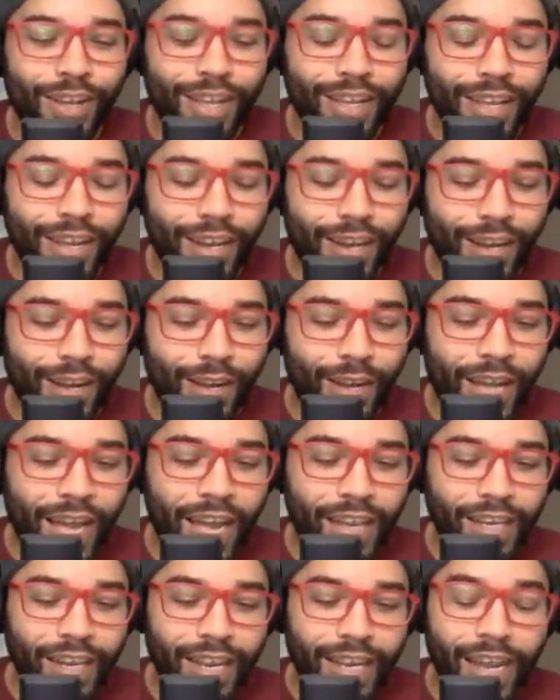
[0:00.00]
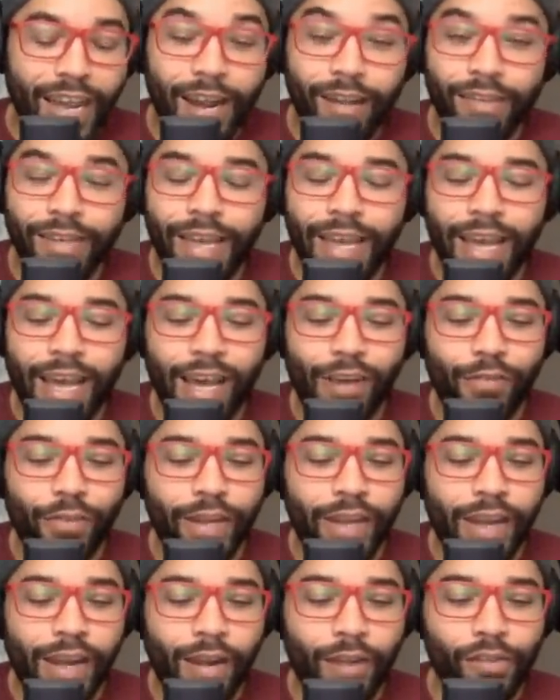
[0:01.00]
uh, after I got out the halfway
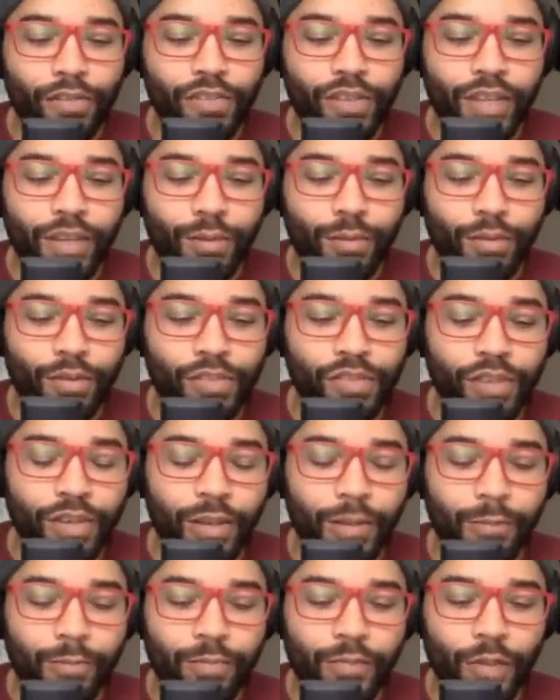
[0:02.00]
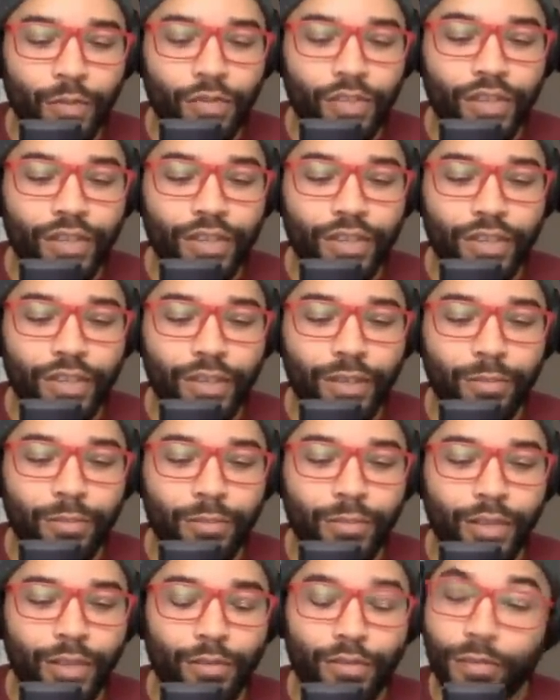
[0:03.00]
house, and it was um, it was in the hood,
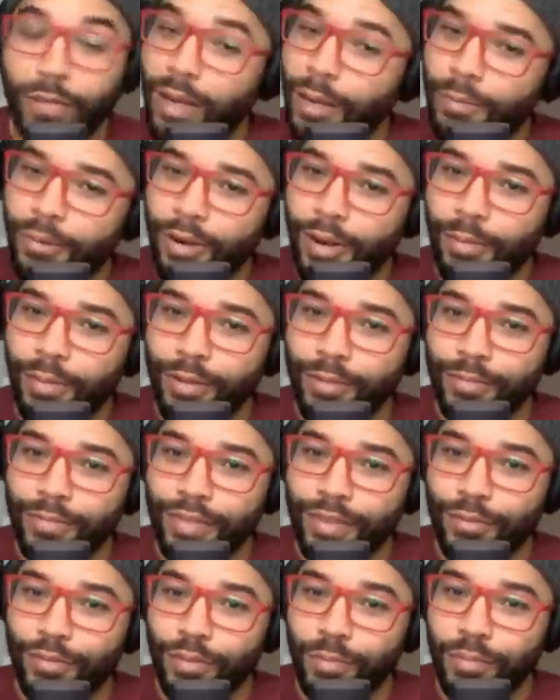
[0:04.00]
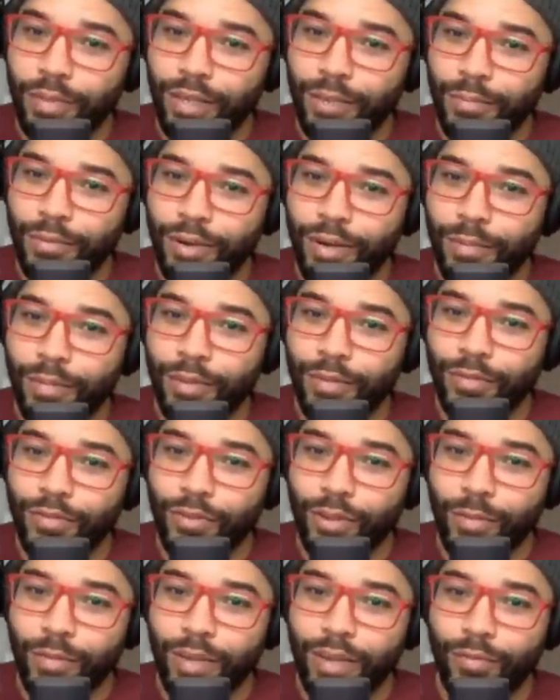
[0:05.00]
but it was my apartment. It was a big apartment,
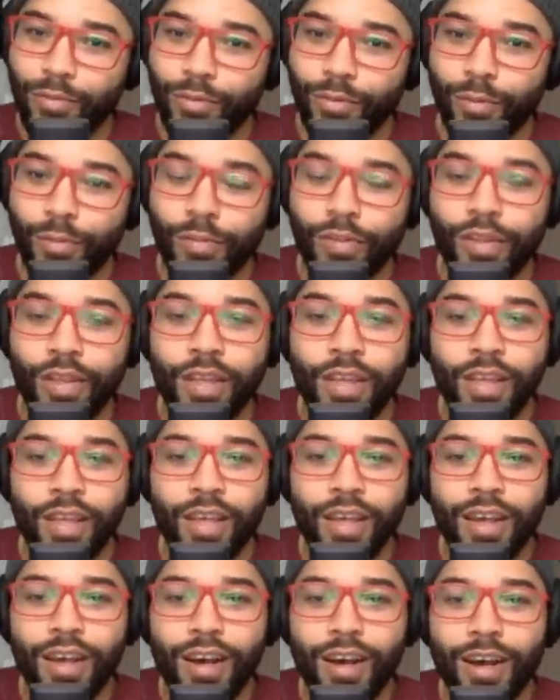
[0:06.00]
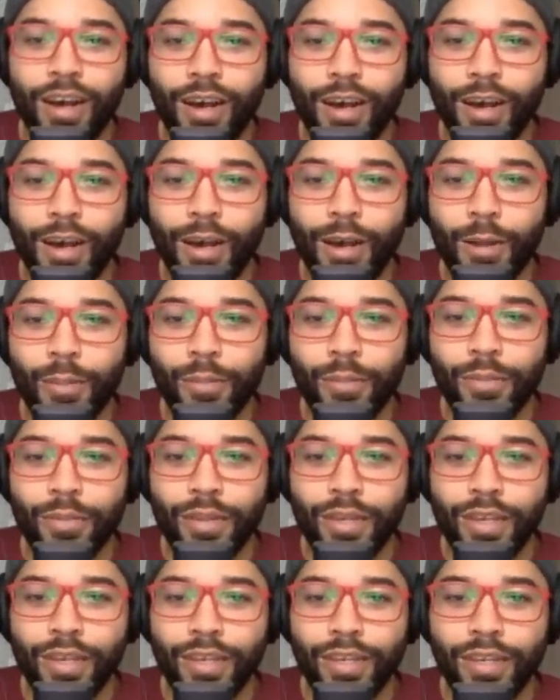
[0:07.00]
three bedrooms, uh,
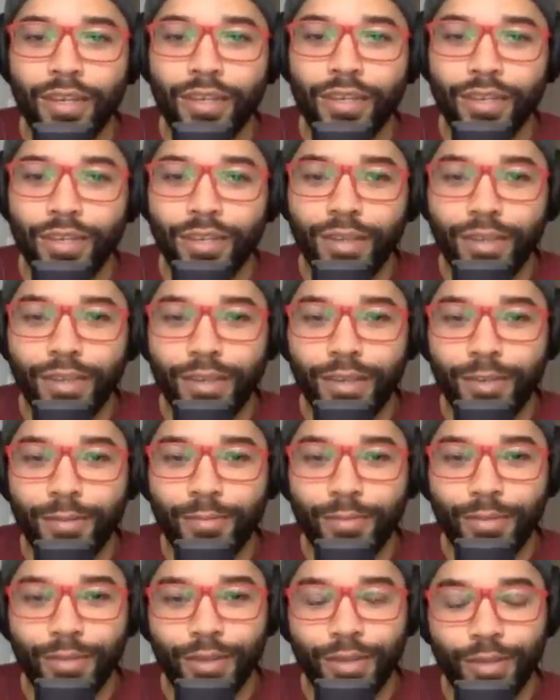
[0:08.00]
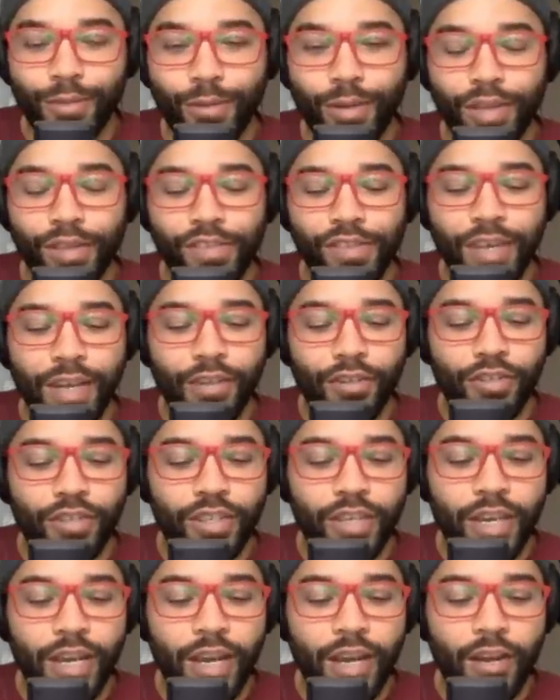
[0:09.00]
in the hood of uh, the west side of
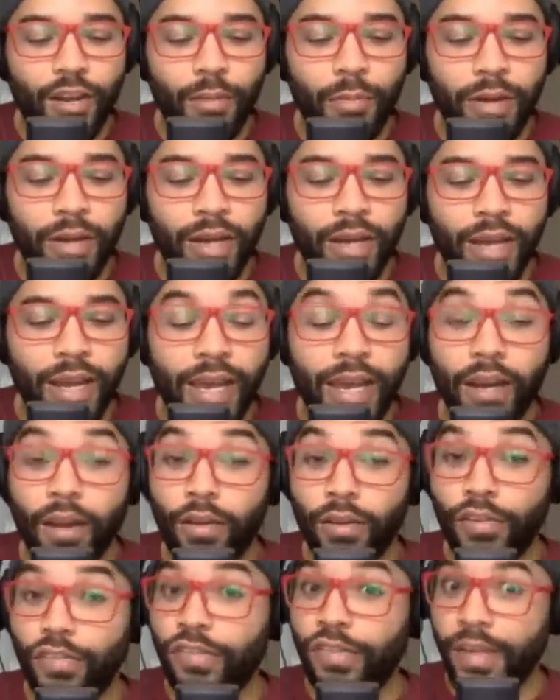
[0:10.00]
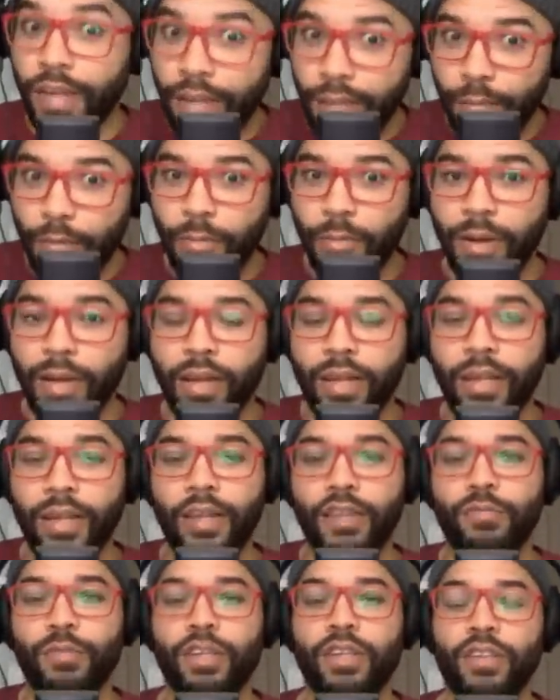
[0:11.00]
Chicago. But I had all this time on my
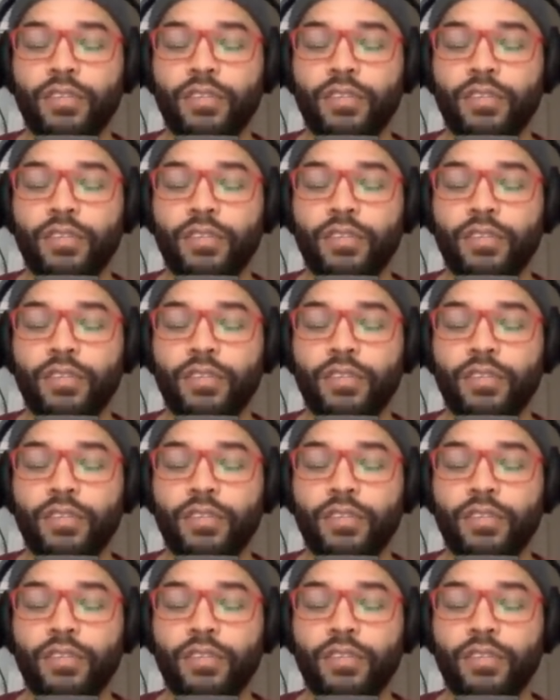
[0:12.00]
hands because